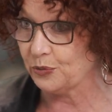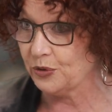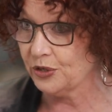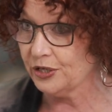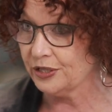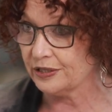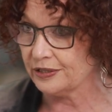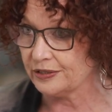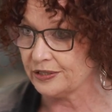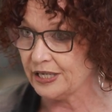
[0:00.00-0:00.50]

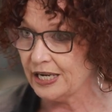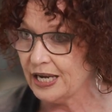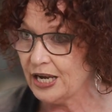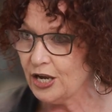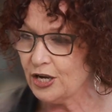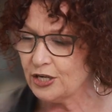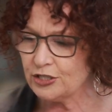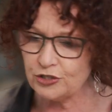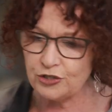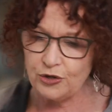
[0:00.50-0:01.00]
world.
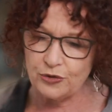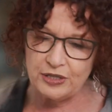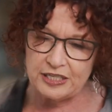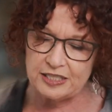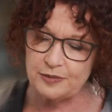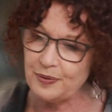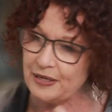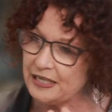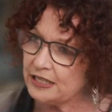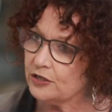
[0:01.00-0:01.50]
So
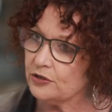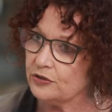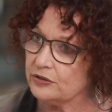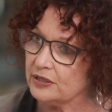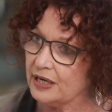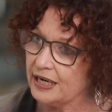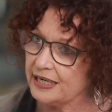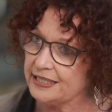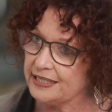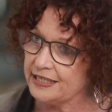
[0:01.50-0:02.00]
there's been a
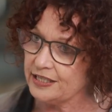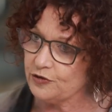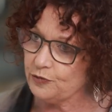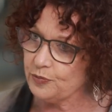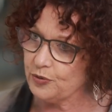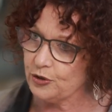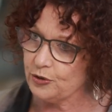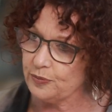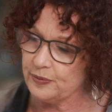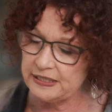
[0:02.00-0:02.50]
uniting
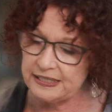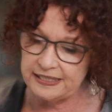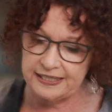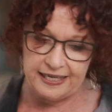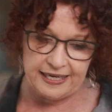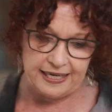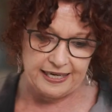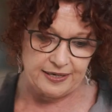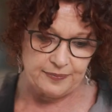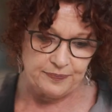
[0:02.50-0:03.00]
of purpose
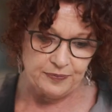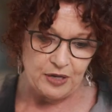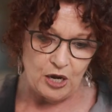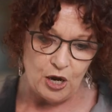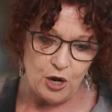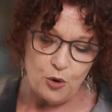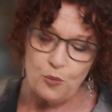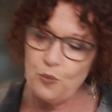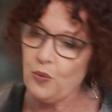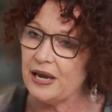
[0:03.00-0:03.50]
there.
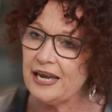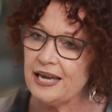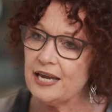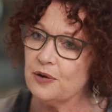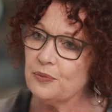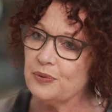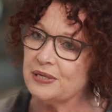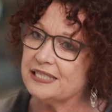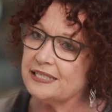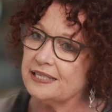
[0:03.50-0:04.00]

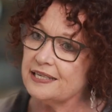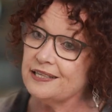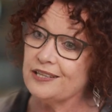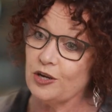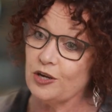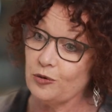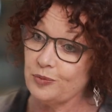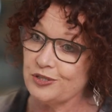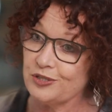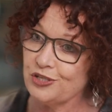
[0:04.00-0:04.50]
Where we see
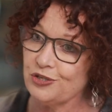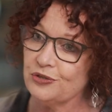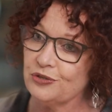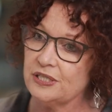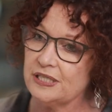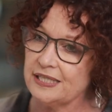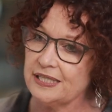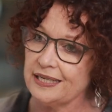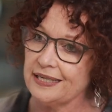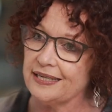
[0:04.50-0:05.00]
the
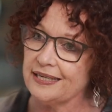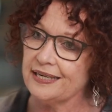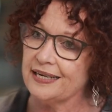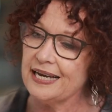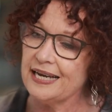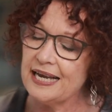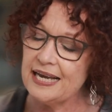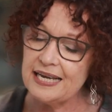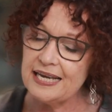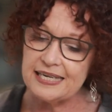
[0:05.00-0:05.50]
opportunity
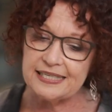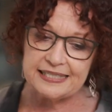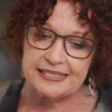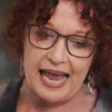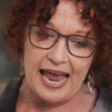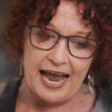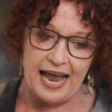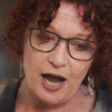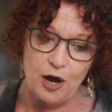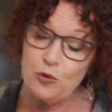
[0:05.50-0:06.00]
is
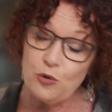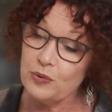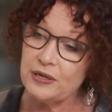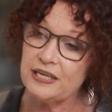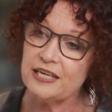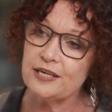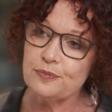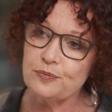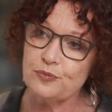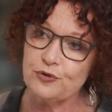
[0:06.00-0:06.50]
how
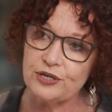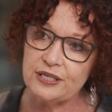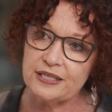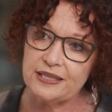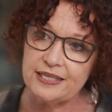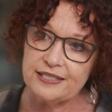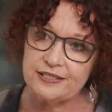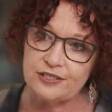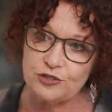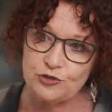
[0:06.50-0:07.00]
we can
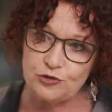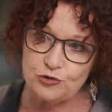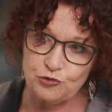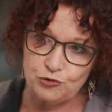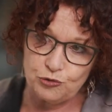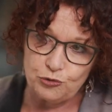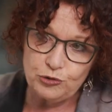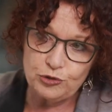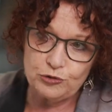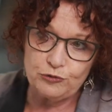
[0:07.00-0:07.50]
bring these
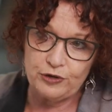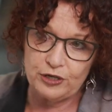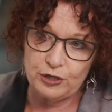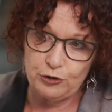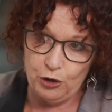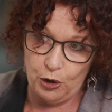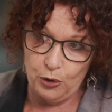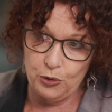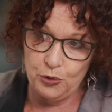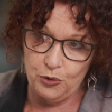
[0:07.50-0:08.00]
extraordinary
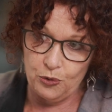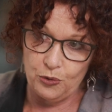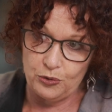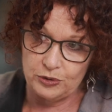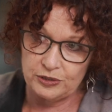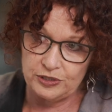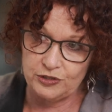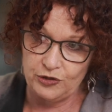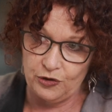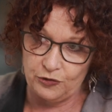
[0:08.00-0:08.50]

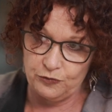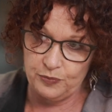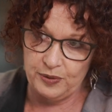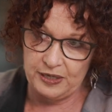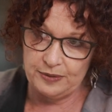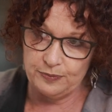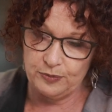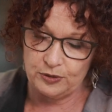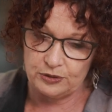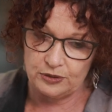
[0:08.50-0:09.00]
cohorts of
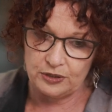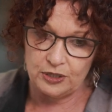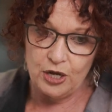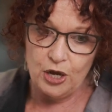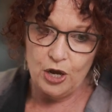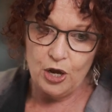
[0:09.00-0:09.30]
people